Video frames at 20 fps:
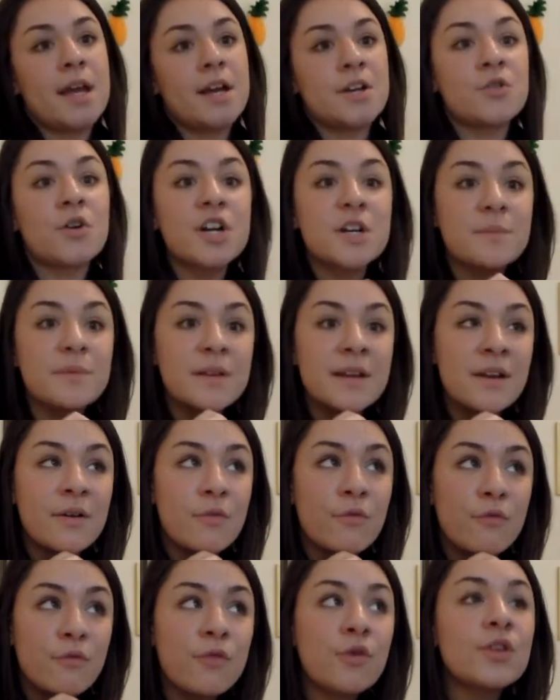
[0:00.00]
in order to be
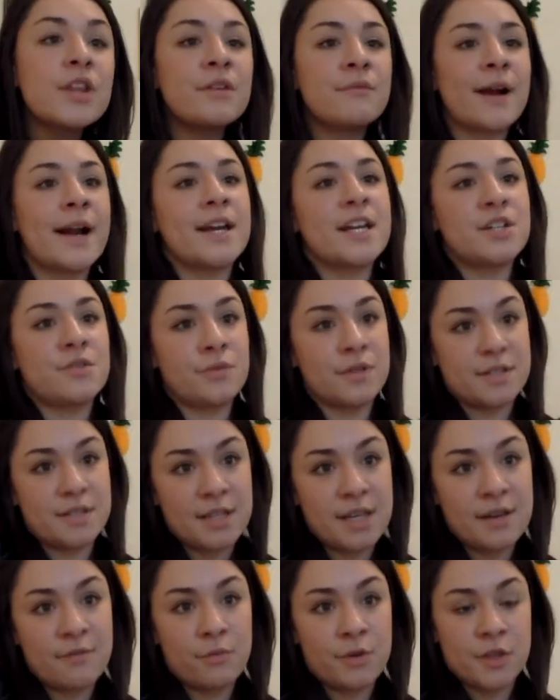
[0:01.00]
fully ready to
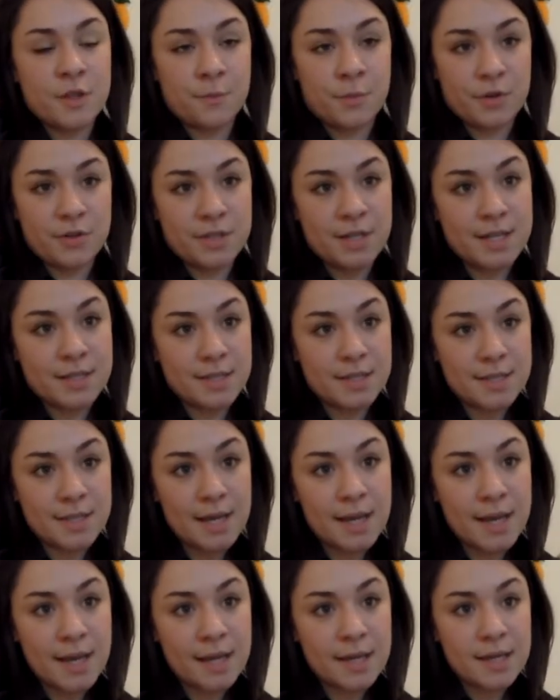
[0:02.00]
receive what this person has to
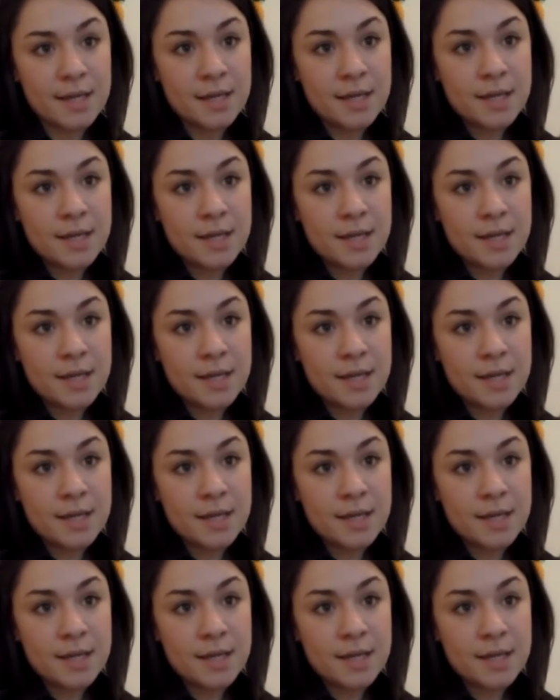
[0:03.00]
say?